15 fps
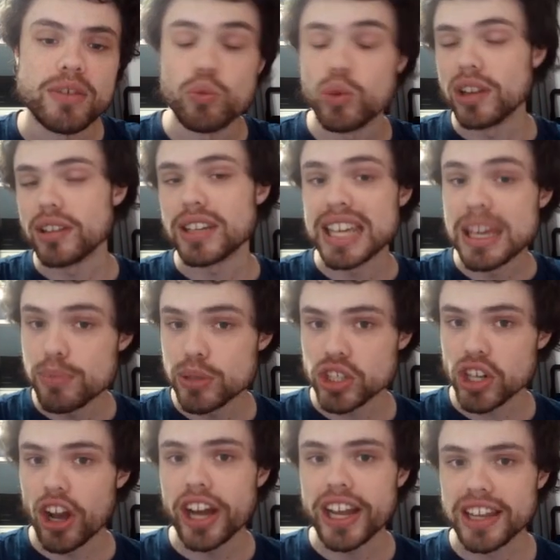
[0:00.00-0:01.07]
will keep
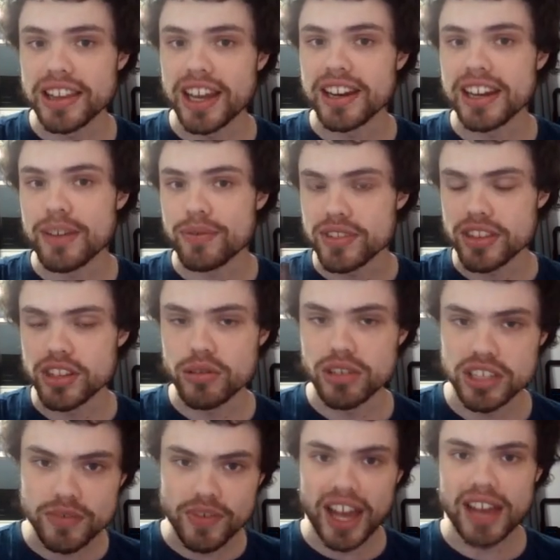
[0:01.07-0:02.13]
shock, and then if the
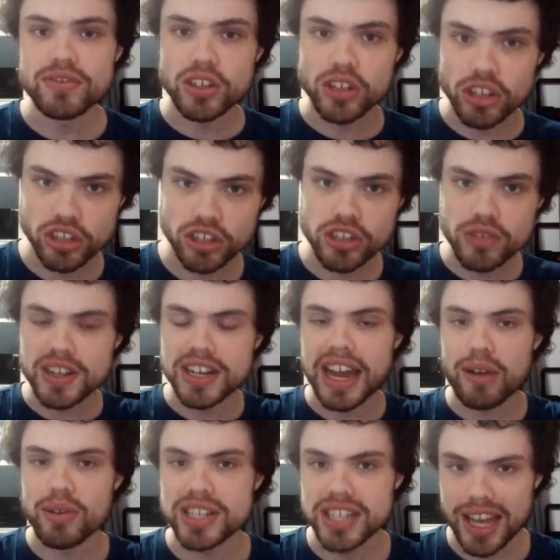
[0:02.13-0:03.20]
unit survives on your turn, you can
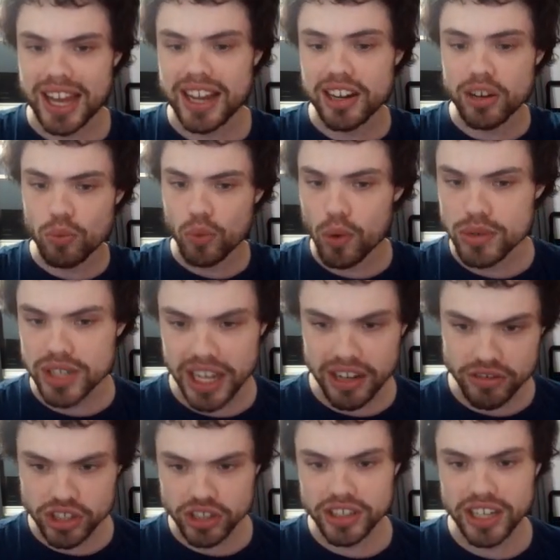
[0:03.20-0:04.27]
now attack, and it won't take
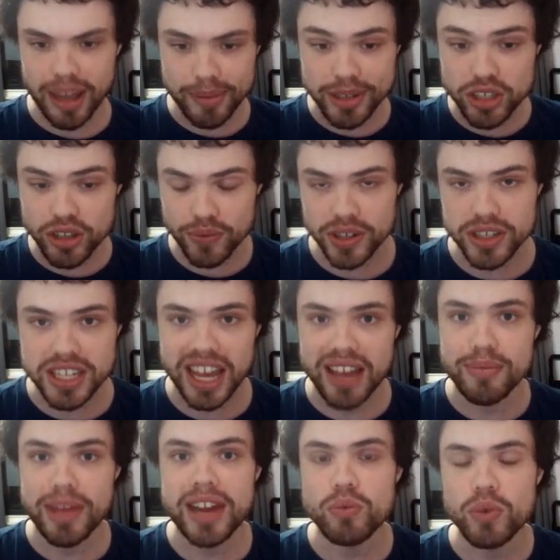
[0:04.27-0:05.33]
return damage the first
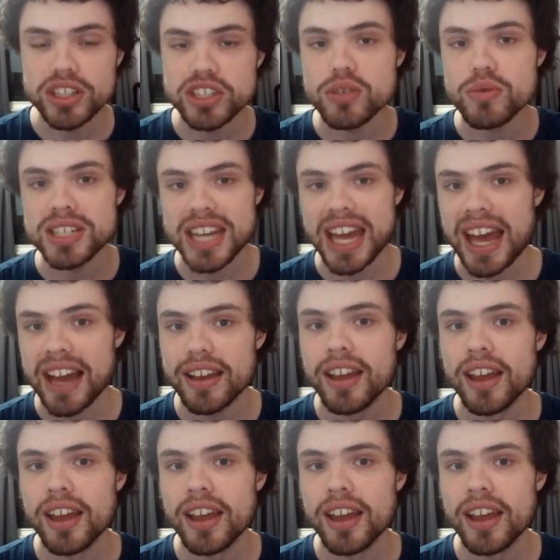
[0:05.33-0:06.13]
time. And once you attack